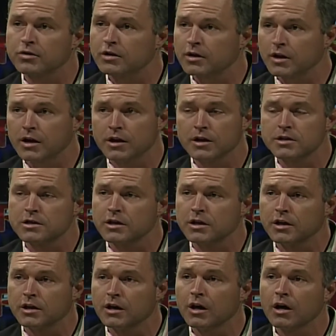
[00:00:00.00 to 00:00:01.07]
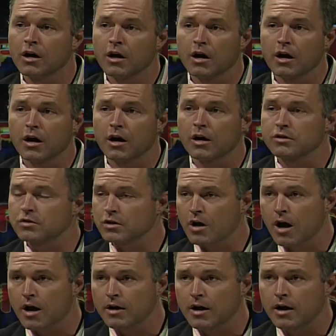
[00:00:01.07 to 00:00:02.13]
to the EDC, to
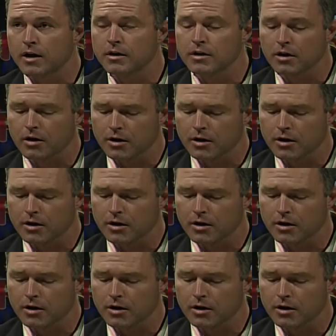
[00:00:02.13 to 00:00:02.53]
Con Ed